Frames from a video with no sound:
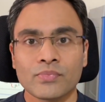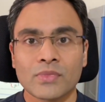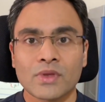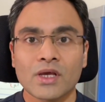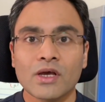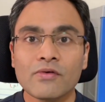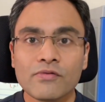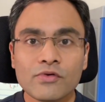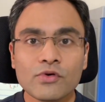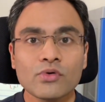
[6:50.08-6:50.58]

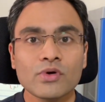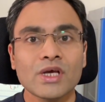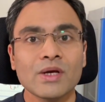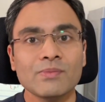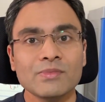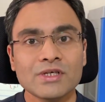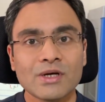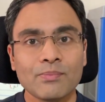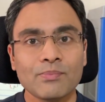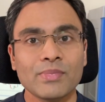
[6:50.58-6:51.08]
If you
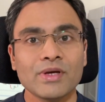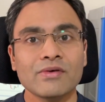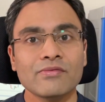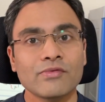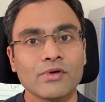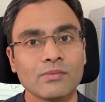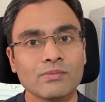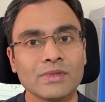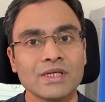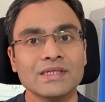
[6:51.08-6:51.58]
keep jumping
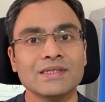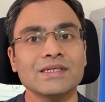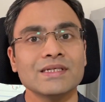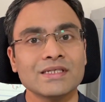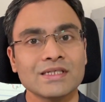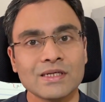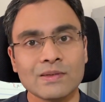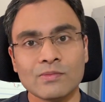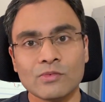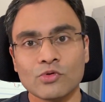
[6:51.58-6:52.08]
from this
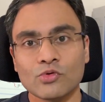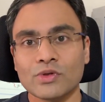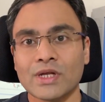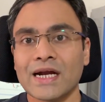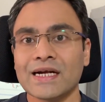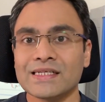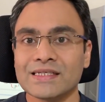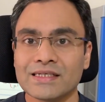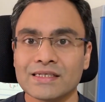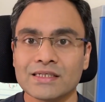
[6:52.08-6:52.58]
system to
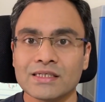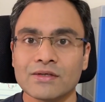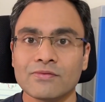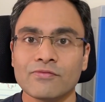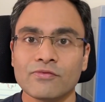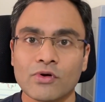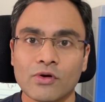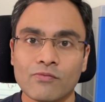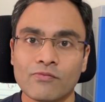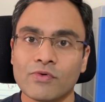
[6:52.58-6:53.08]
that system,
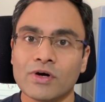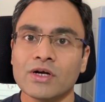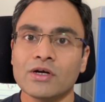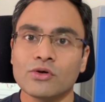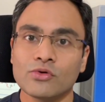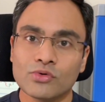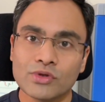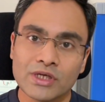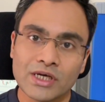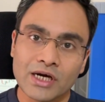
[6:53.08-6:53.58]
from one
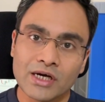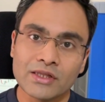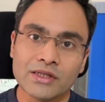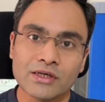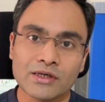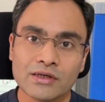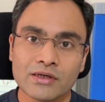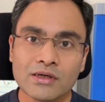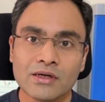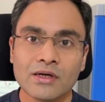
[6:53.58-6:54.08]
to the
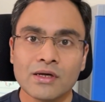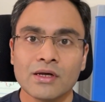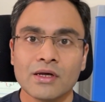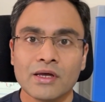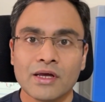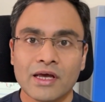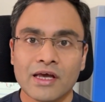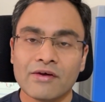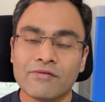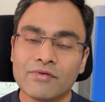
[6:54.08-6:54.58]
other
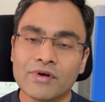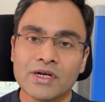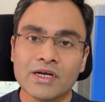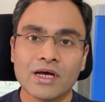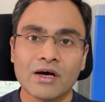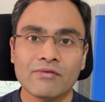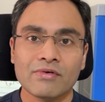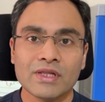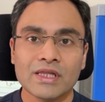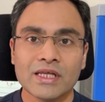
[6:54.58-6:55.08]
every
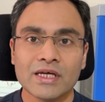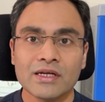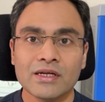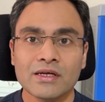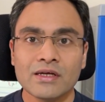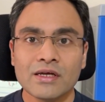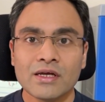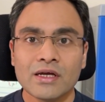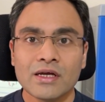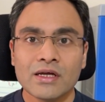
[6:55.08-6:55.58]
now
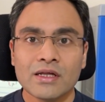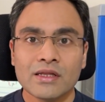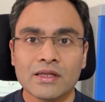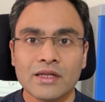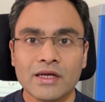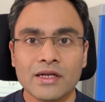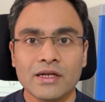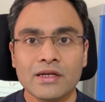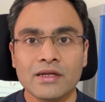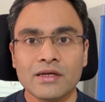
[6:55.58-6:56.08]
and
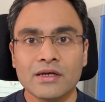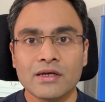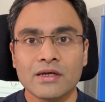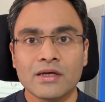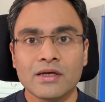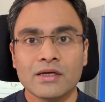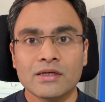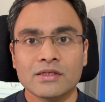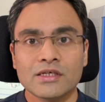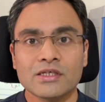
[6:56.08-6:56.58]
then
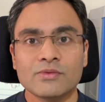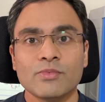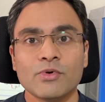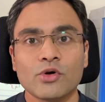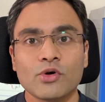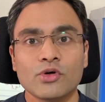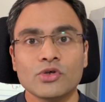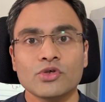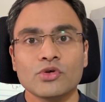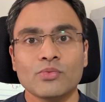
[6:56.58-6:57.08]
just
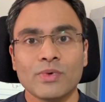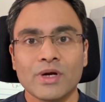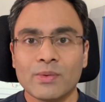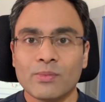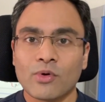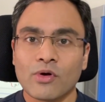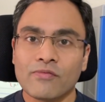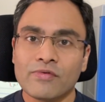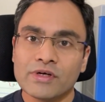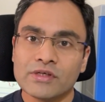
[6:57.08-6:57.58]
because you made
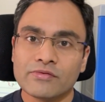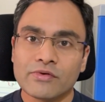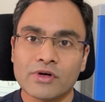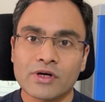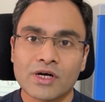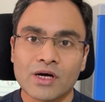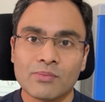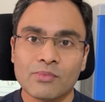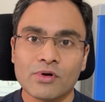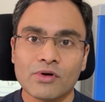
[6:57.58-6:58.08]
profits for a
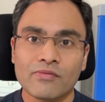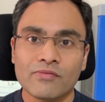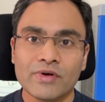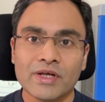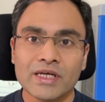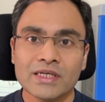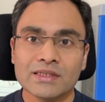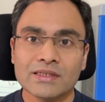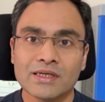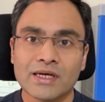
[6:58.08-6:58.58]
couple of
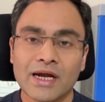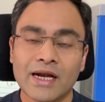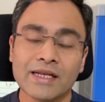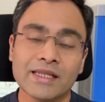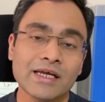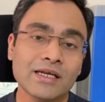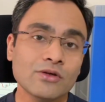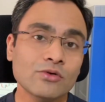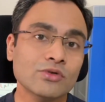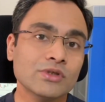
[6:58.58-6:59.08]
days and
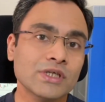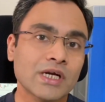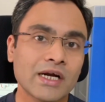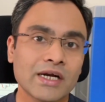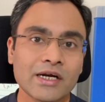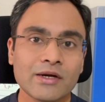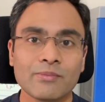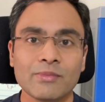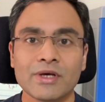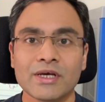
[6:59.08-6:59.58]
then you
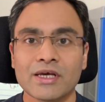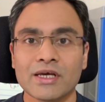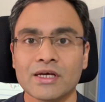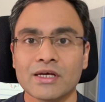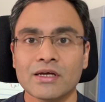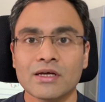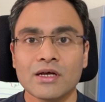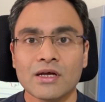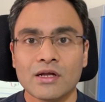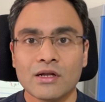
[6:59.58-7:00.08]
started
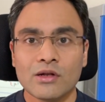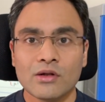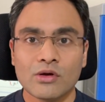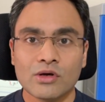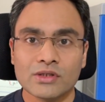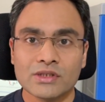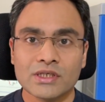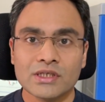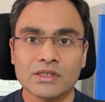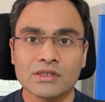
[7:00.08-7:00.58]
making
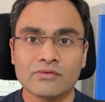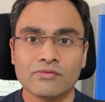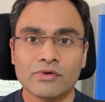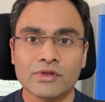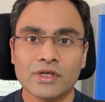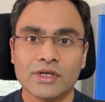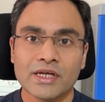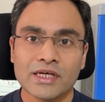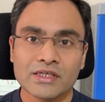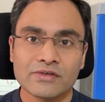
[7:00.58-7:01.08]
losses for
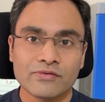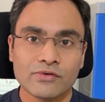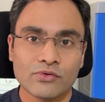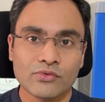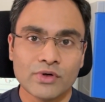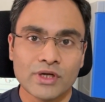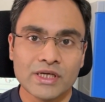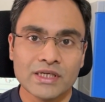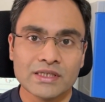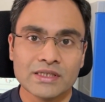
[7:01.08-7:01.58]
the next few
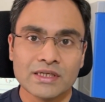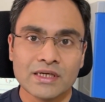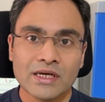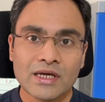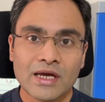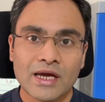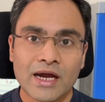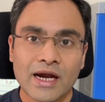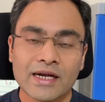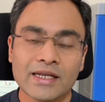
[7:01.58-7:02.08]
days,
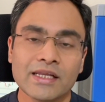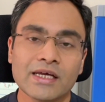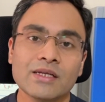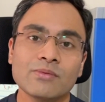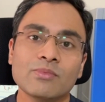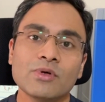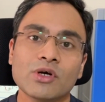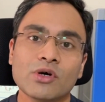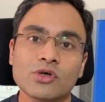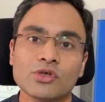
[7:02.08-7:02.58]
and then
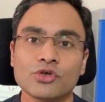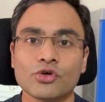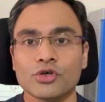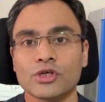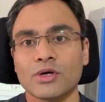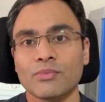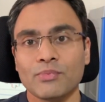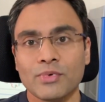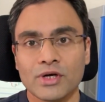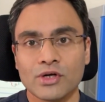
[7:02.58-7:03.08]
because you're
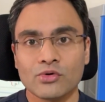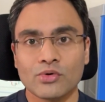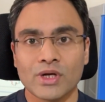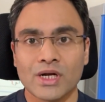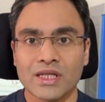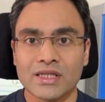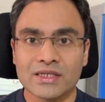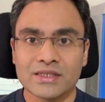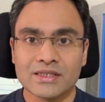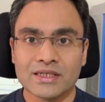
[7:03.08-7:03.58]
jumping to
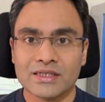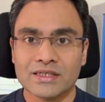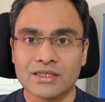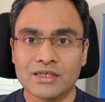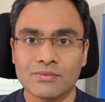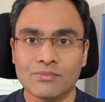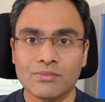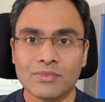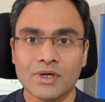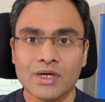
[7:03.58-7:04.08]
another
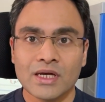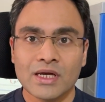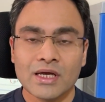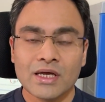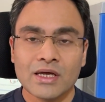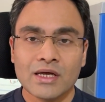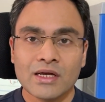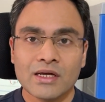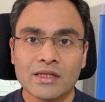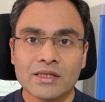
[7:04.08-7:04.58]
system,
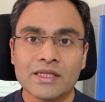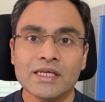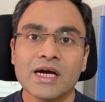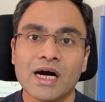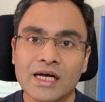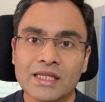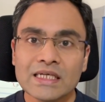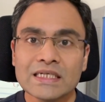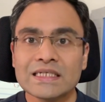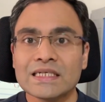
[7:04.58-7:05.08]
the
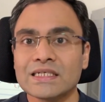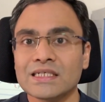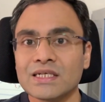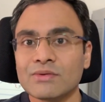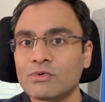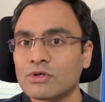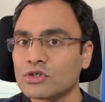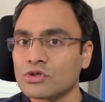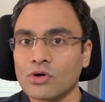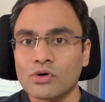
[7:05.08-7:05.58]
other
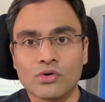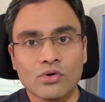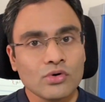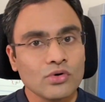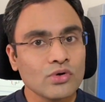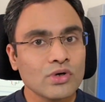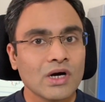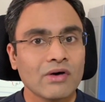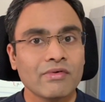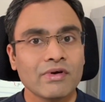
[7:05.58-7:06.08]
system is not going
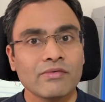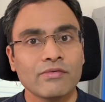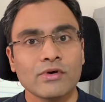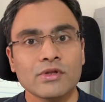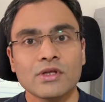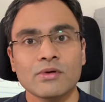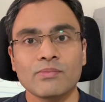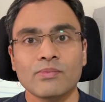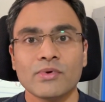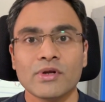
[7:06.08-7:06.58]
to cover for
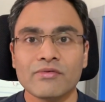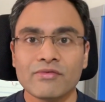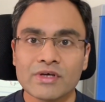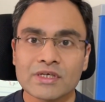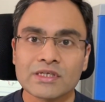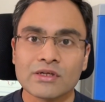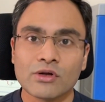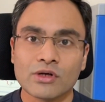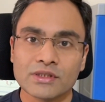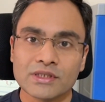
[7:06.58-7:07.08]
the
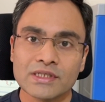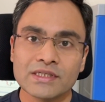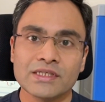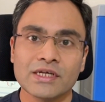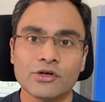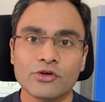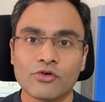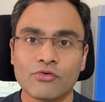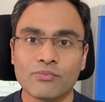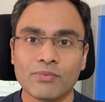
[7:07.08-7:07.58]
previous losses
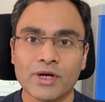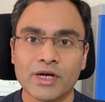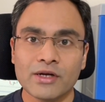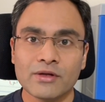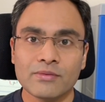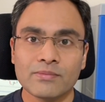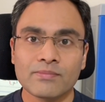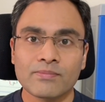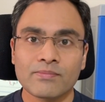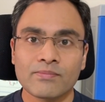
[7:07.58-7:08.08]
that you've made.
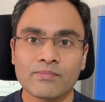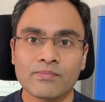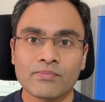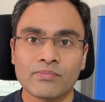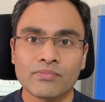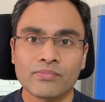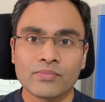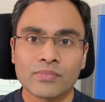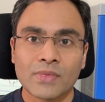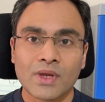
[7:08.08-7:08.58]

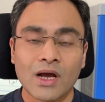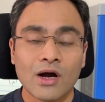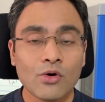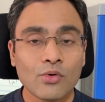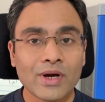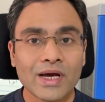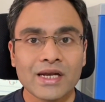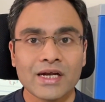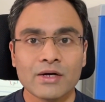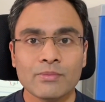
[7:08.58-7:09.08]
How
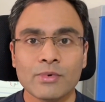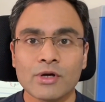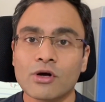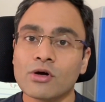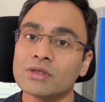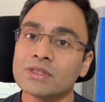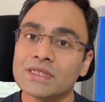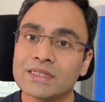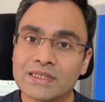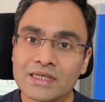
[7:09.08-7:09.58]
can it?
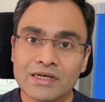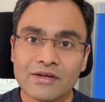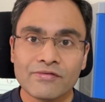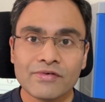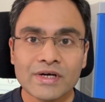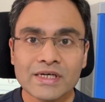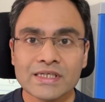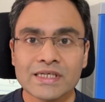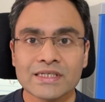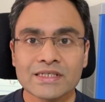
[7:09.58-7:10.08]
Because it's a
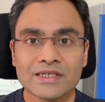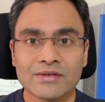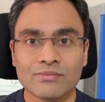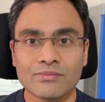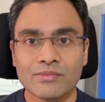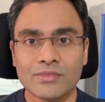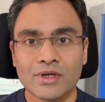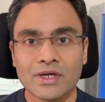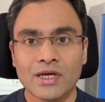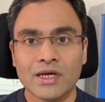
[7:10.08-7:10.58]
different
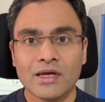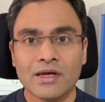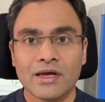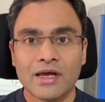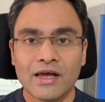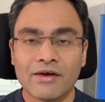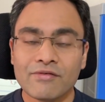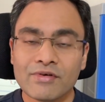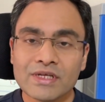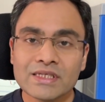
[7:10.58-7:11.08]
system.
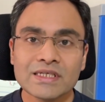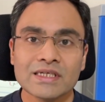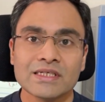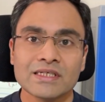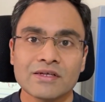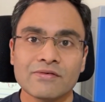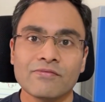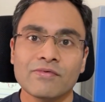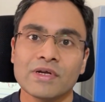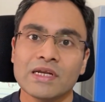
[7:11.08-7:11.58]
Every
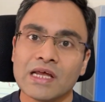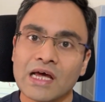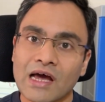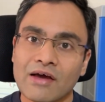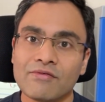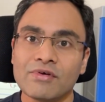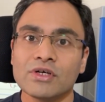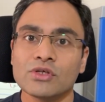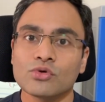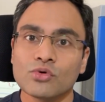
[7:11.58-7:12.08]
system will
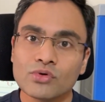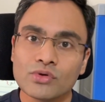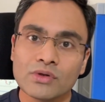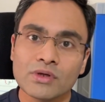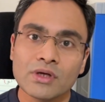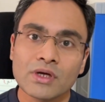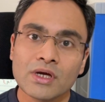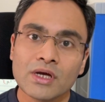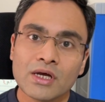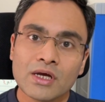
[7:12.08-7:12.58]
have its
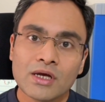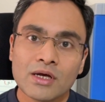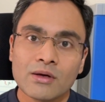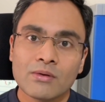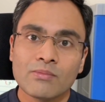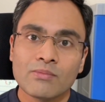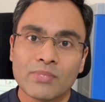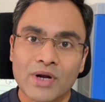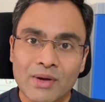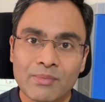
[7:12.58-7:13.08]
own
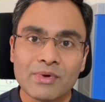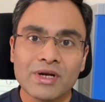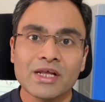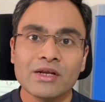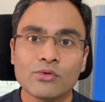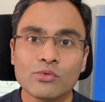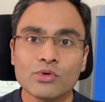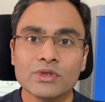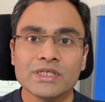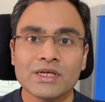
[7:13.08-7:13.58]
primary
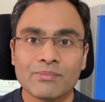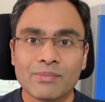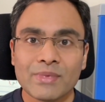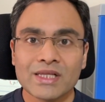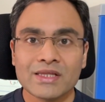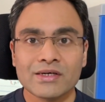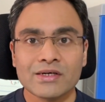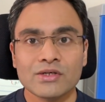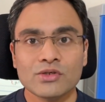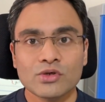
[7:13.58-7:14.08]
rules and
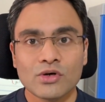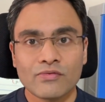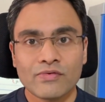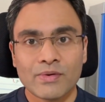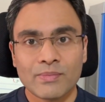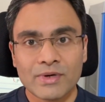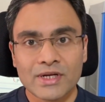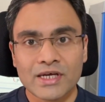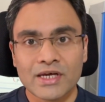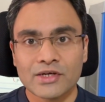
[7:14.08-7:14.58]
methods of
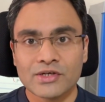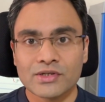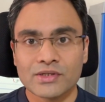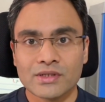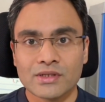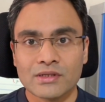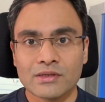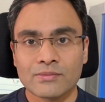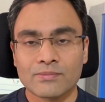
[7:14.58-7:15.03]
application.